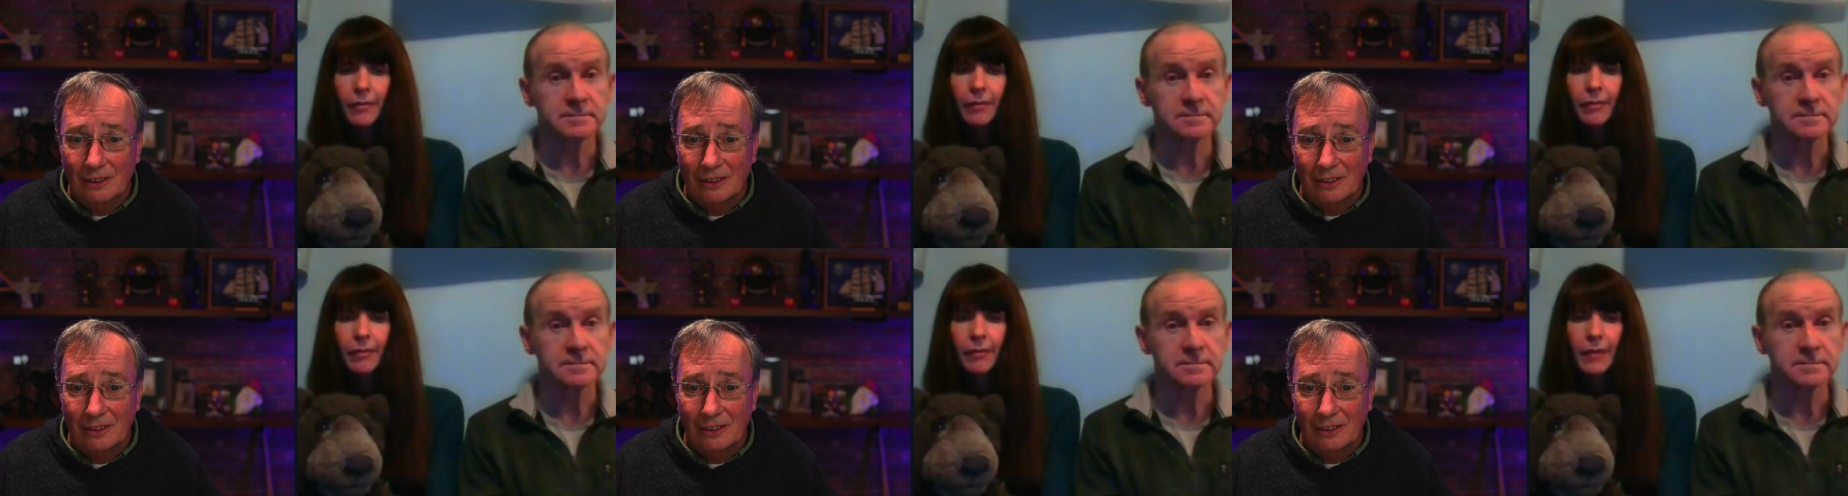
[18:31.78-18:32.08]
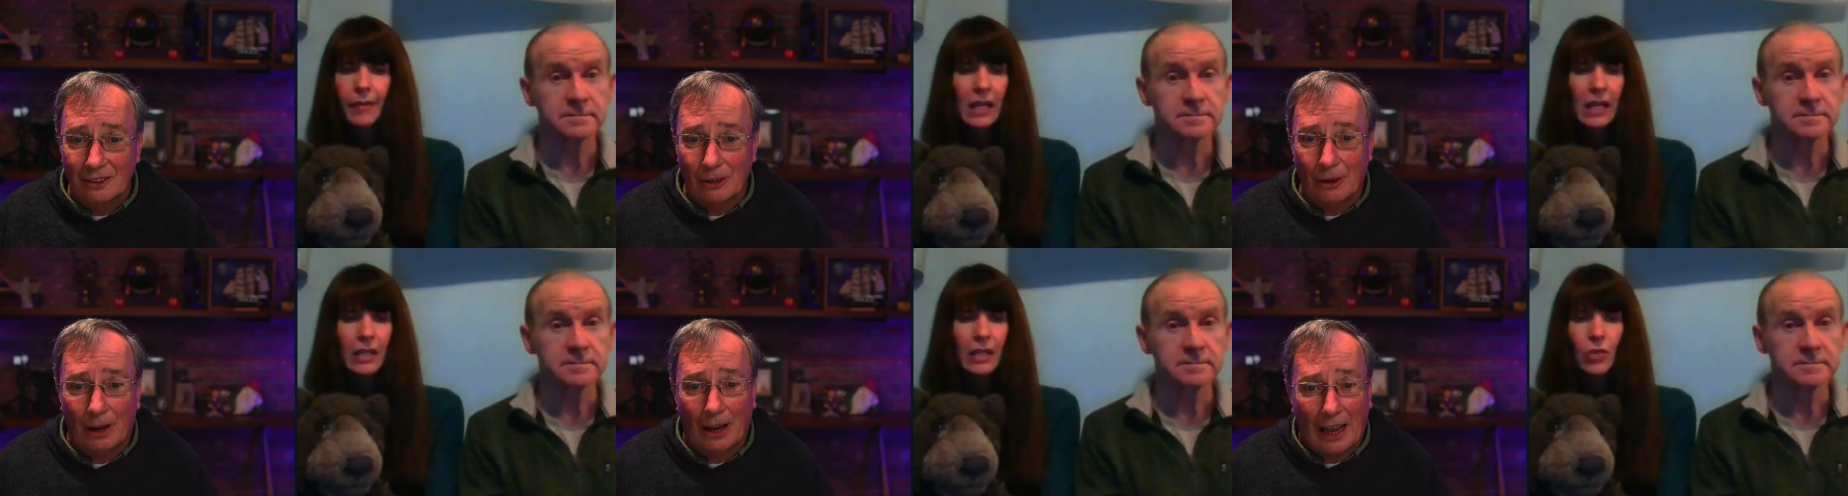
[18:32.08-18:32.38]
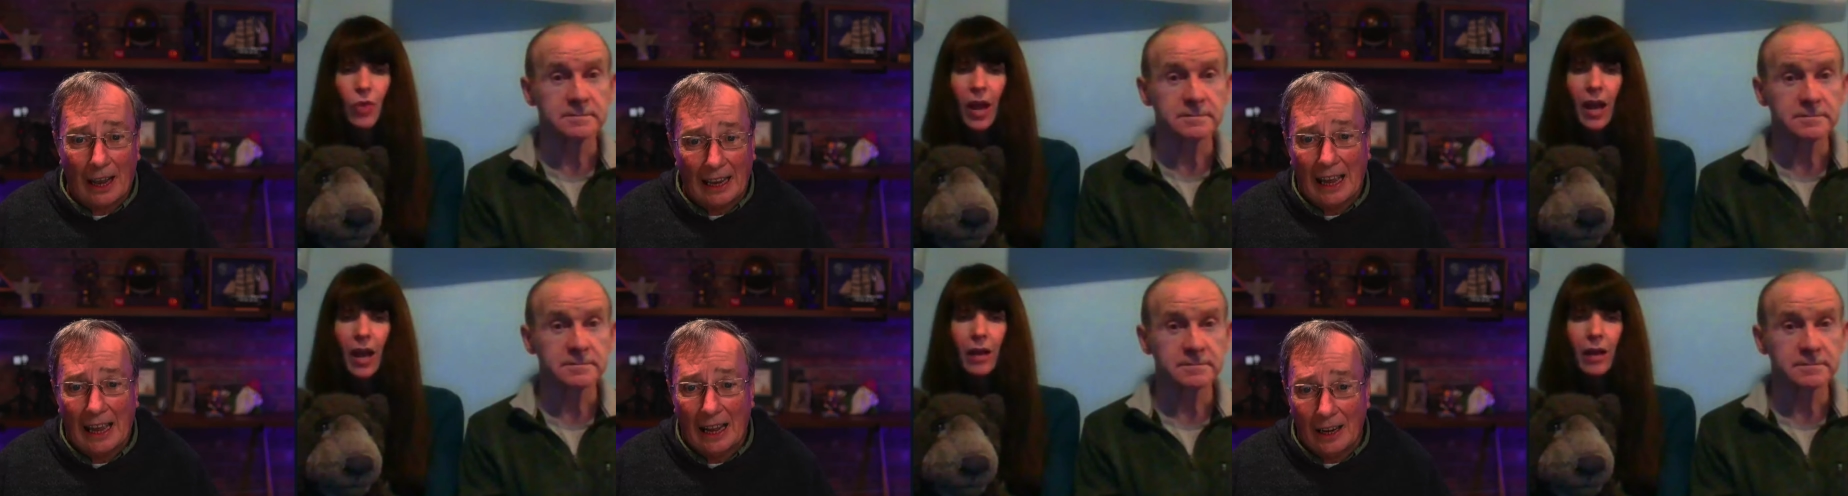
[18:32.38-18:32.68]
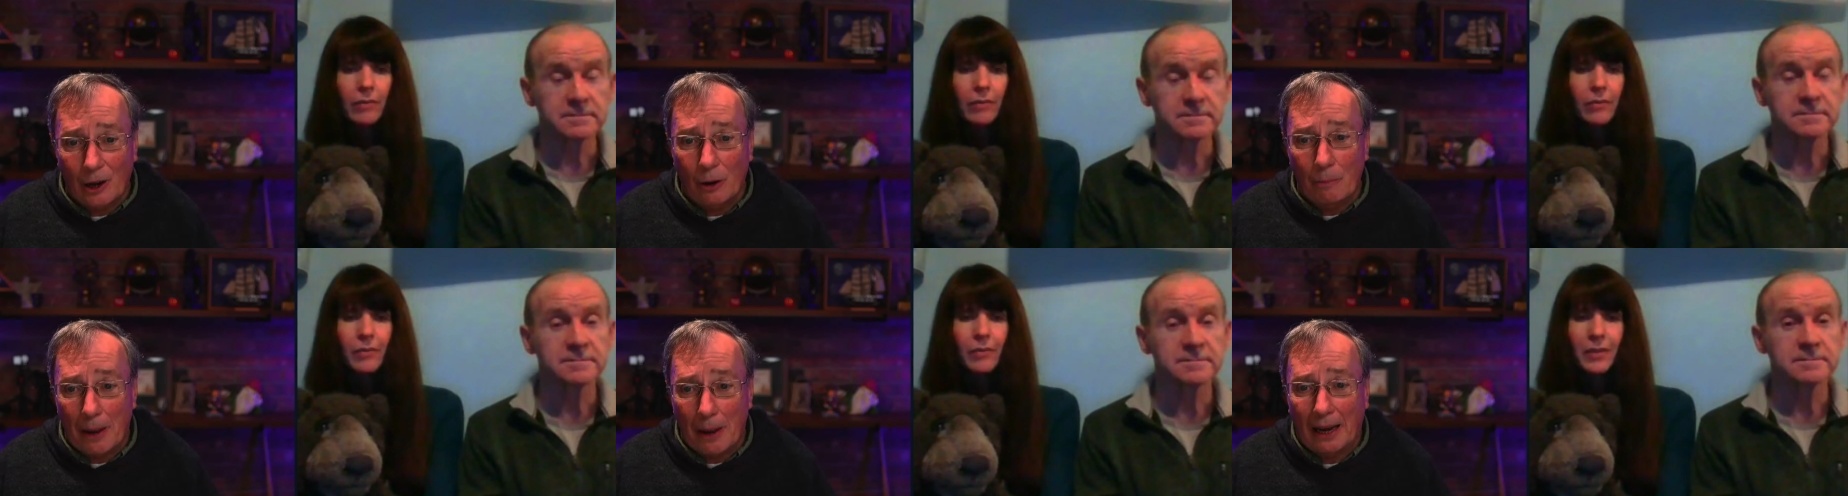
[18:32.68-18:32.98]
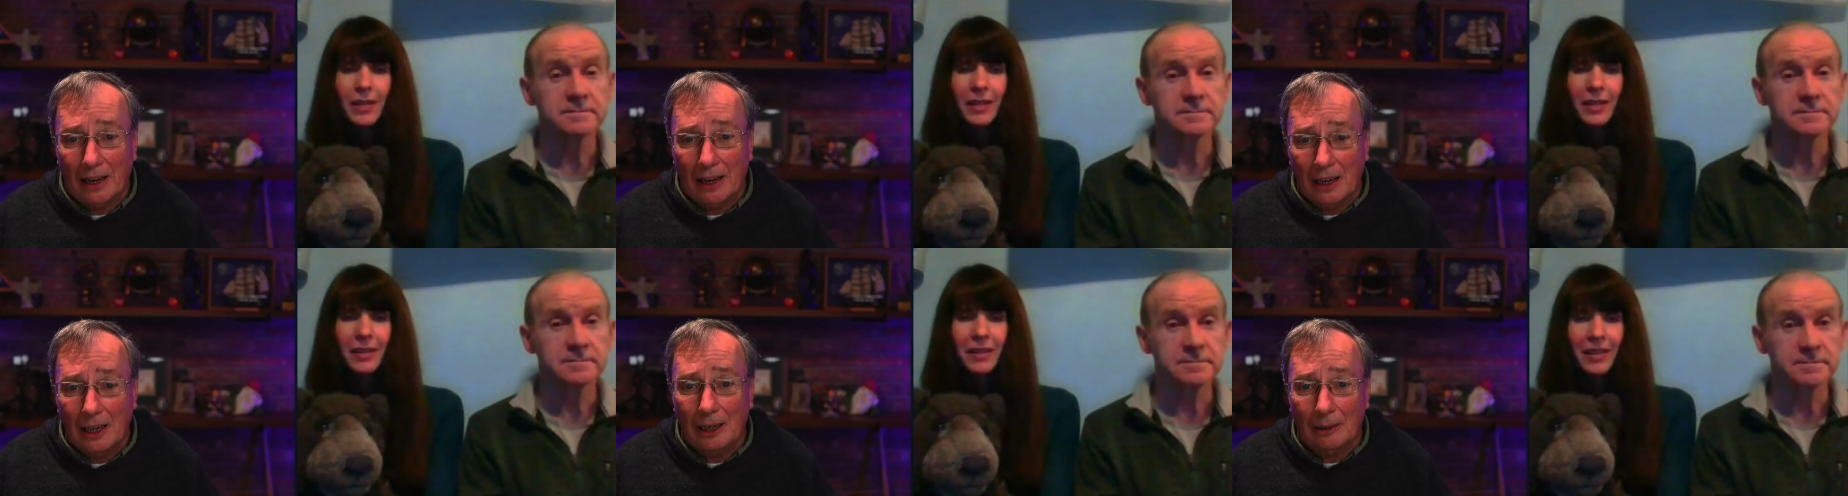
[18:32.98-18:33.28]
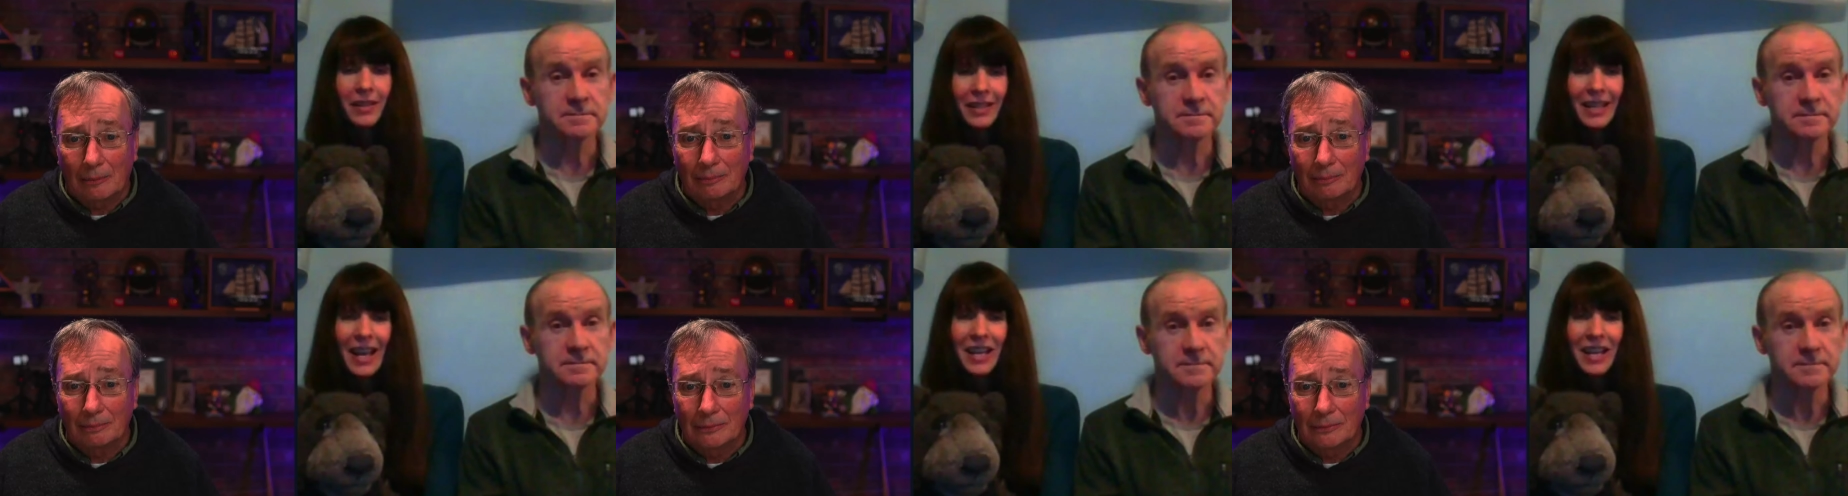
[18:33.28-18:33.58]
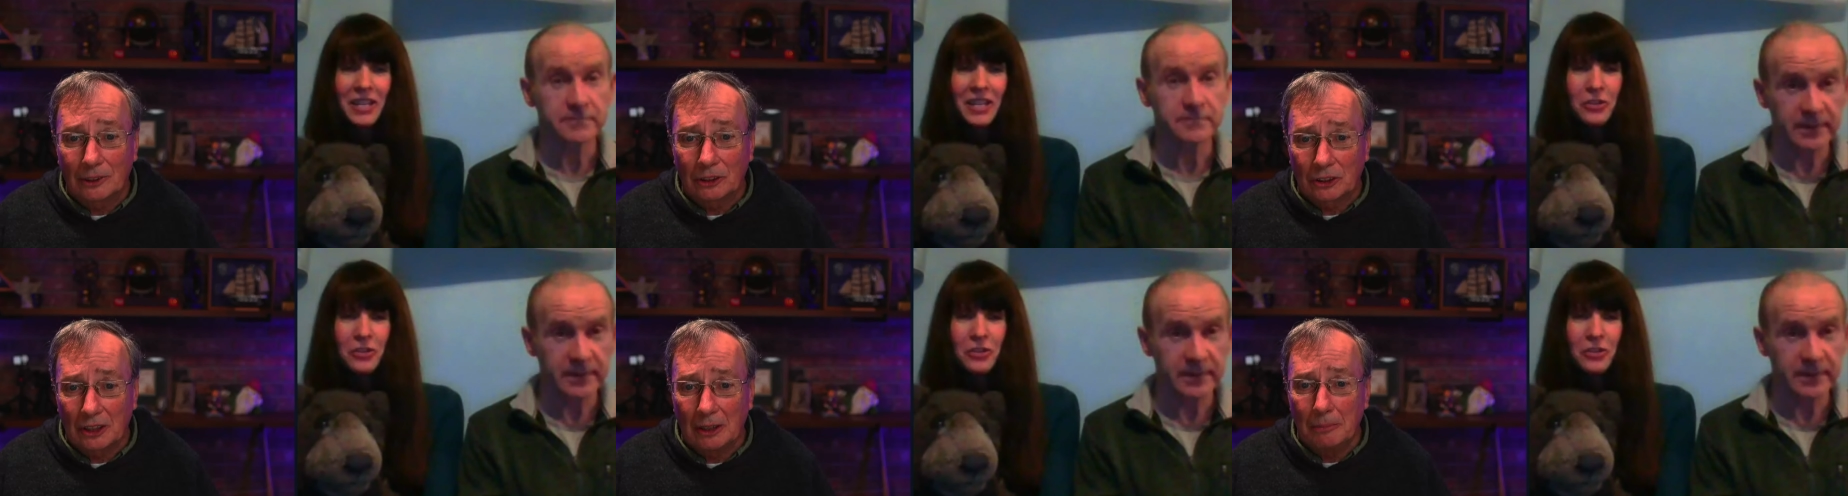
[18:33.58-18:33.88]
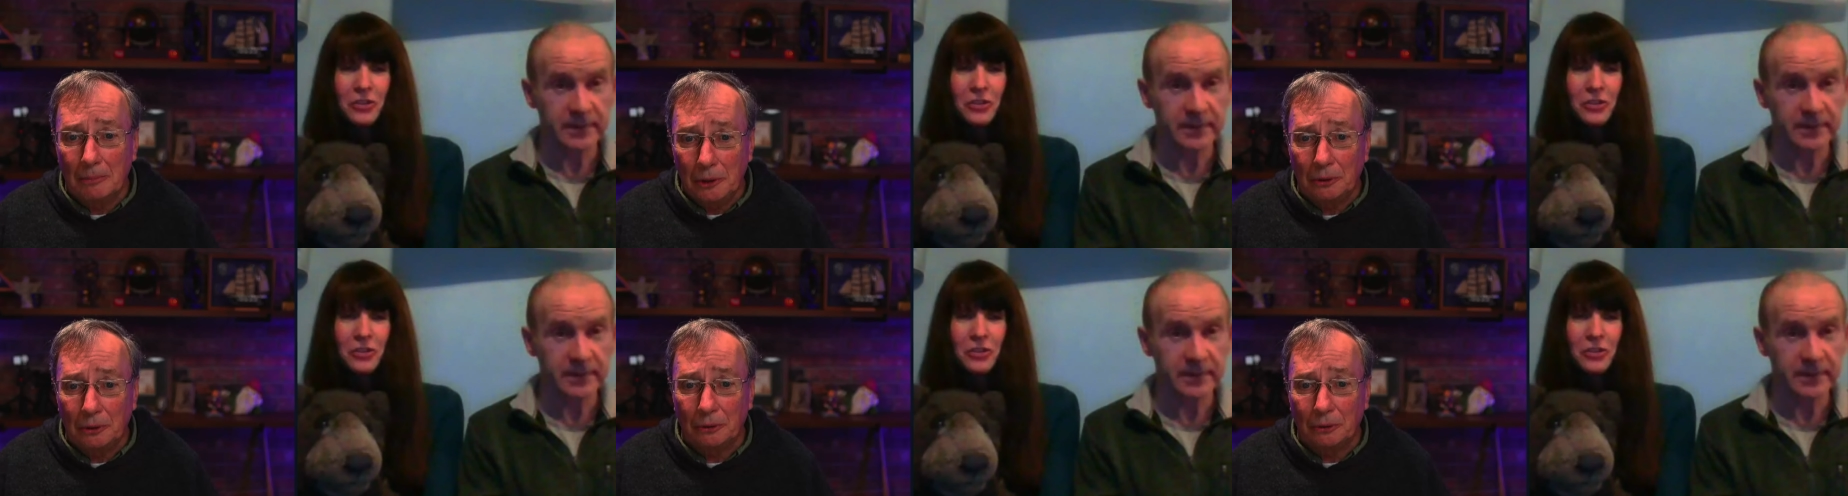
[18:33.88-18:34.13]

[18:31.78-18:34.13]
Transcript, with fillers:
Speaker 1: So I, I got to go back up. You do. Yeah.